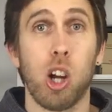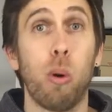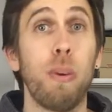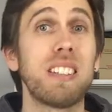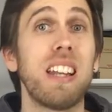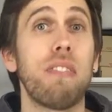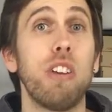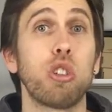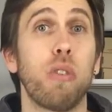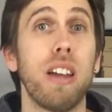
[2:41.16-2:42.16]
As you can
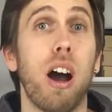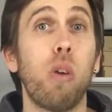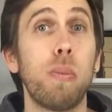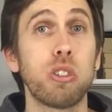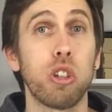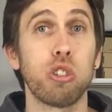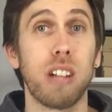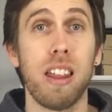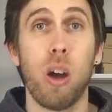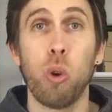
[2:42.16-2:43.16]
see, the open source
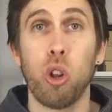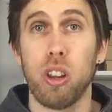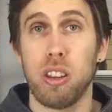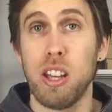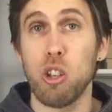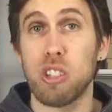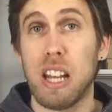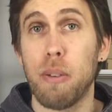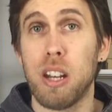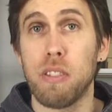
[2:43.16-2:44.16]
philosophy benefits
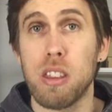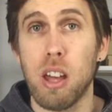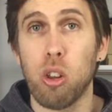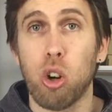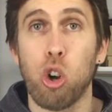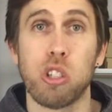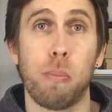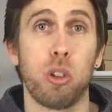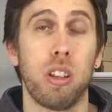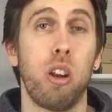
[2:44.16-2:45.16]
each one of them with
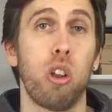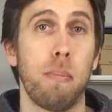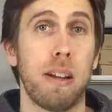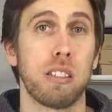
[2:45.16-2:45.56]
their ideas,